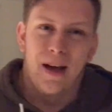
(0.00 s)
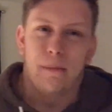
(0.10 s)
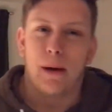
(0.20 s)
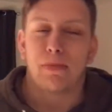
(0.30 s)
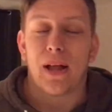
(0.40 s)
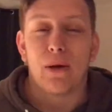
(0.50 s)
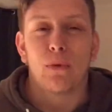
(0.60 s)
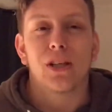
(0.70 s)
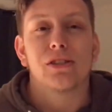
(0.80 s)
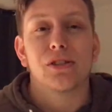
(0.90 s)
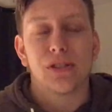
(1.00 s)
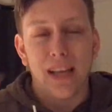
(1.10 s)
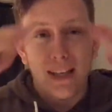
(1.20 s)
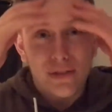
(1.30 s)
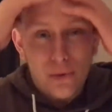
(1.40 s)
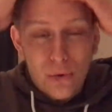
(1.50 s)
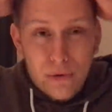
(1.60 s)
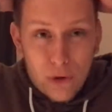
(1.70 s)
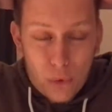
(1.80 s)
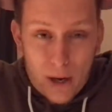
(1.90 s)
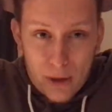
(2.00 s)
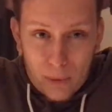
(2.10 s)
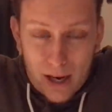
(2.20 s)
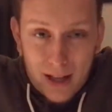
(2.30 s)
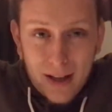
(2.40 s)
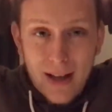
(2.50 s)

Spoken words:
my plan was to stay at school for quite a while,